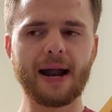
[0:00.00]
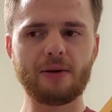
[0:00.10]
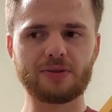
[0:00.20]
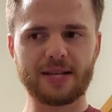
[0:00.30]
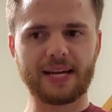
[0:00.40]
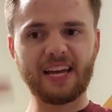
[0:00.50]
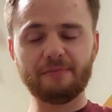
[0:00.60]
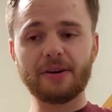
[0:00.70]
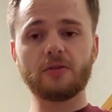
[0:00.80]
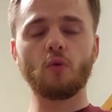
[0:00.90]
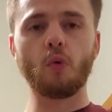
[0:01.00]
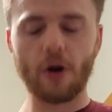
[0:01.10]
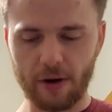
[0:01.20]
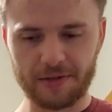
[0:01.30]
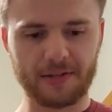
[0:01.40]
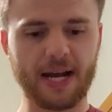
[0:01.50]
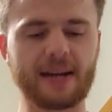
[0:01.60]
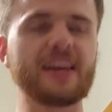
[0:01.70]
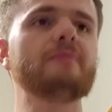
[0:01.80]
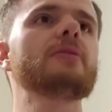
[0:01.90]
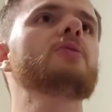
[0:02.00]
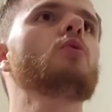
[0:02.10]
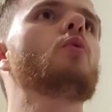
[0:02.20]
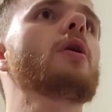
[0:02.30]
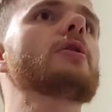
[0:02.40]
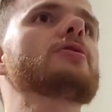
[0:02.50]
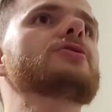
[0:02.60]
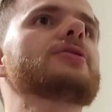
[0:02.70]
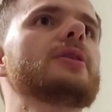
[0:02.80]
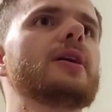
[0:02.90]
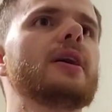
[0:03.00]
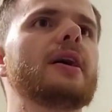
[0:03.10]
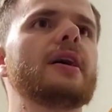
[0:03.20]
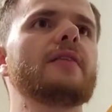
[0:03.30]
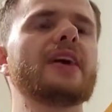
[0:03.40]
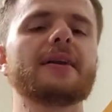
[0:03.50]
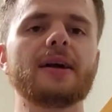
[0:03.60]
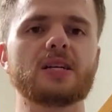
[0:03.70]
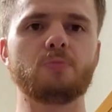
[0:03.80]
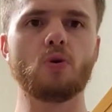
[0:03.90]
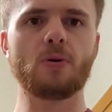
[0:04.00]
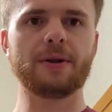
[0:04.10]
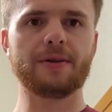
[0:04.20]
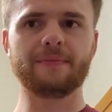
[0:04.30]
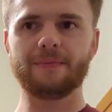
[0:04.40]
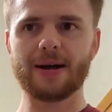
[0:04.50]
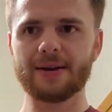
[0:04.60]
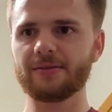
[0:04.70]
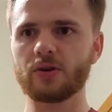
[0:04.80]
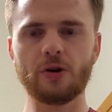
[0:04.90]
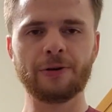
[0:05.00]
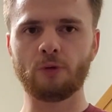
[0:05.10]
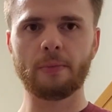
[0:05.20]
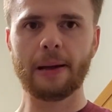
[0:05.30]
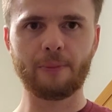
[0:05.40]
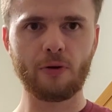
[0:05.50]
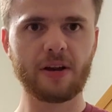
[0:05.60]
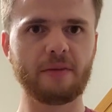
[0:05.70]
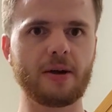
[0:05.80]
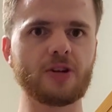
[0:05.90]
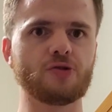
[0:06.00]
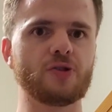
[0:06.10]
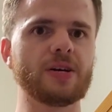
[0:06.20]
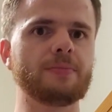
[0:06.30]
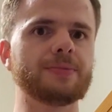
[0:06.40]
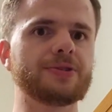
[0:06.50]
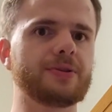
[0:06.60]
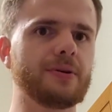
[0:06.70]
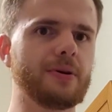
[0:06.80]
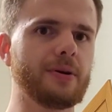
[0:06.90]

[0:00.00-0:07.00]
I was like, give me the words, God, give me the words. And that next morning, I couldn't remember any of my dreams.